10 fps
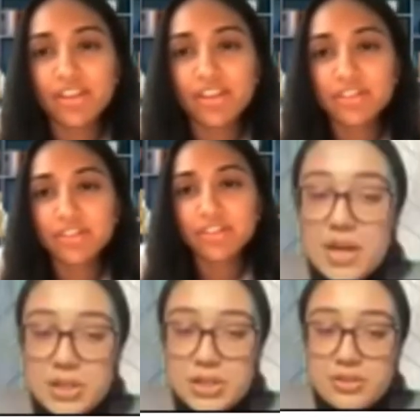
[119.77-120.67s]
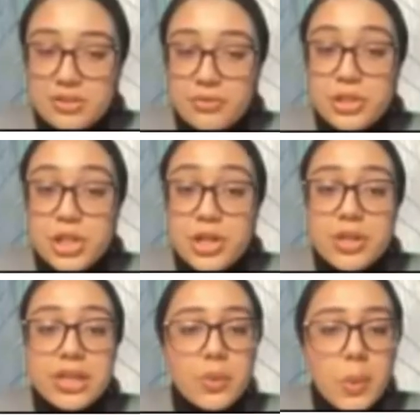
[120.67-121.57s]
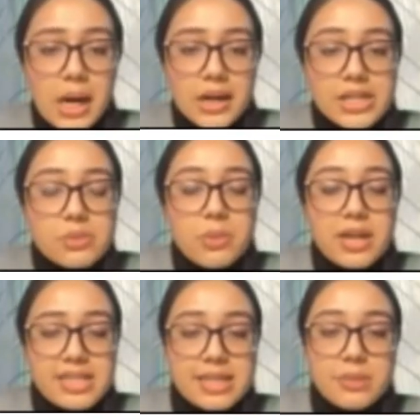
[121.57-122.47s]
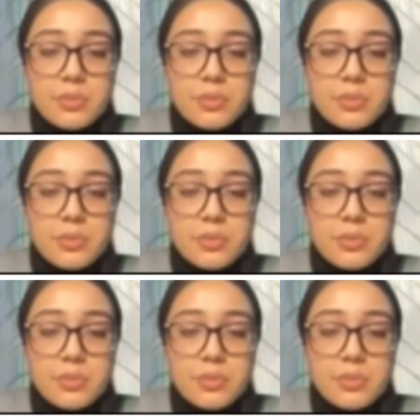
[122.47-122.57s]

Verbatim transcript: Great question. For general inquiries, pricing, and